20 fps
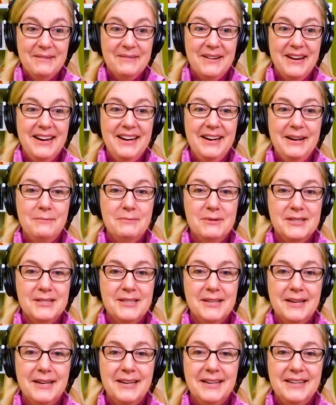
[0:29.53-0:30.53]
Right, it
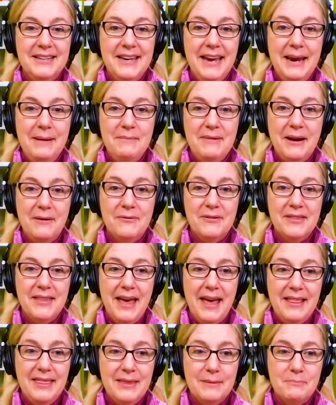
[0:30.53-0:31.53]
was named after
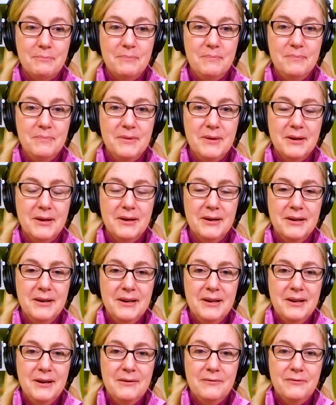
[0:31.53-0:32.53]
that. The
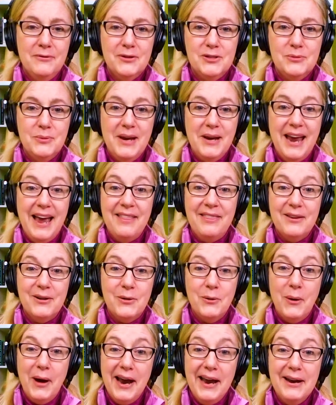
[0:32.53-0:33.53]
first we had the
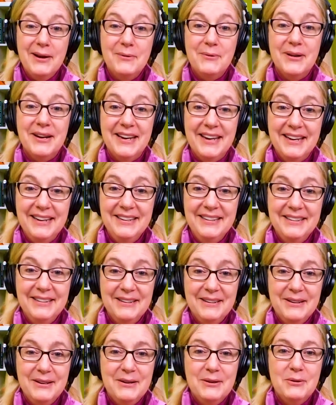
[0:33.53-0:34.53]
quiet quitting,
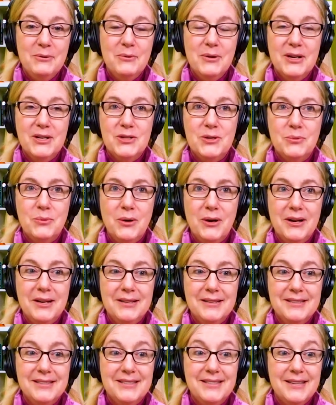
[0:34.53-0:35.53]
which
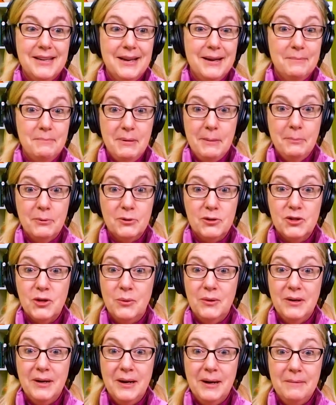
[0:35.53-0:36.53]
was people
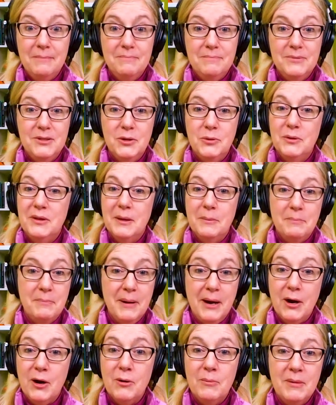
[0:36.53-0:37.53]
showing up doing the
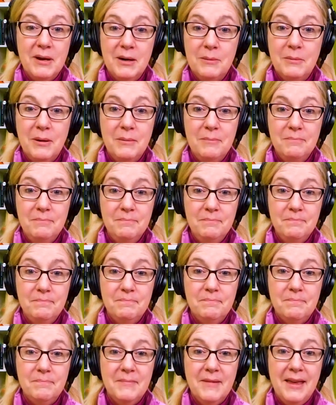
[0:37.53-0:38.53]
bare minimum,
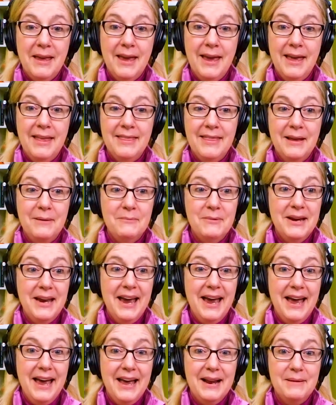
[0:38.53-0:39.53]
and then we
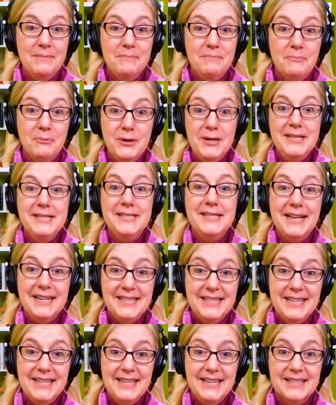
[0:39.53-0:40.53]
had
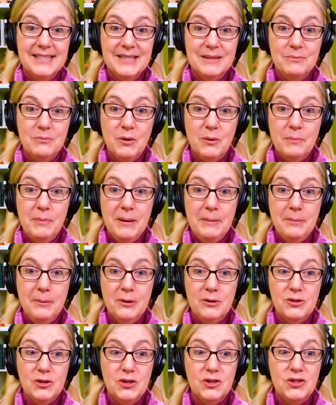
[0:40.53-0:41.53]
presenteeism where people
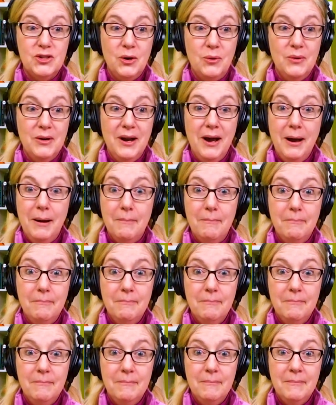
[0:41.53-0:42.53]
are just showing up,
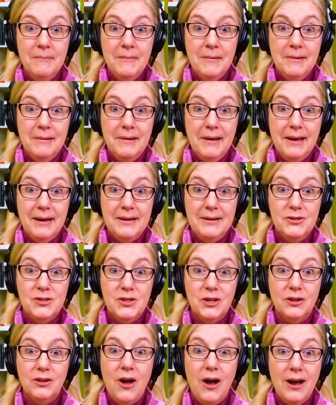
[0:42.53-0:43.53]

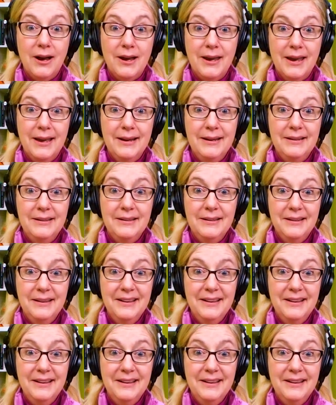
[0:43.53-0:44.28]
to log in.